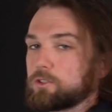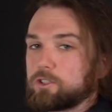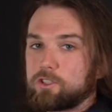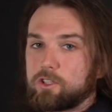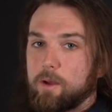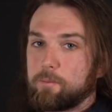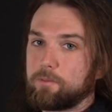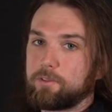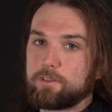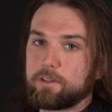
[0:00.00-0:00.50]

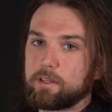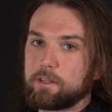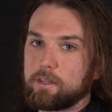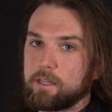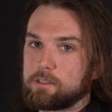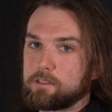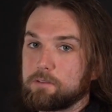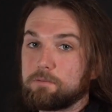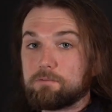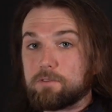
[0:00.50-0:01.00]
something
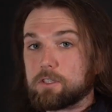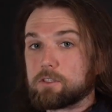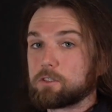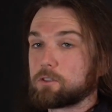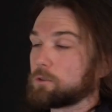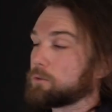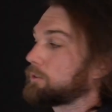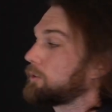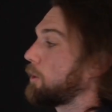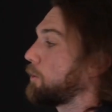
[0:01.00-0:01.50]
that's a
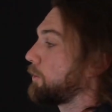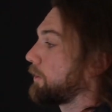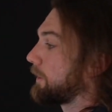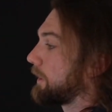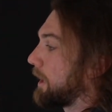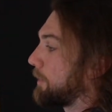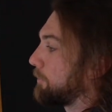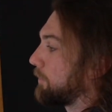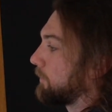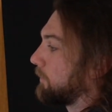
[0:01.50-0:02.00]
physical token
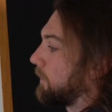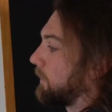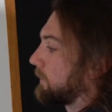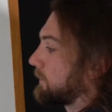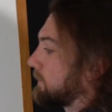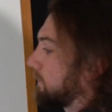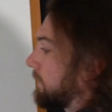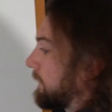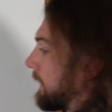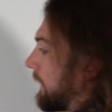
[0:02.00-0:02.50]
that
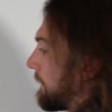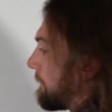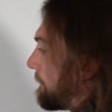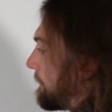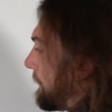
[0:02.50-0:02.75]
belongs to them.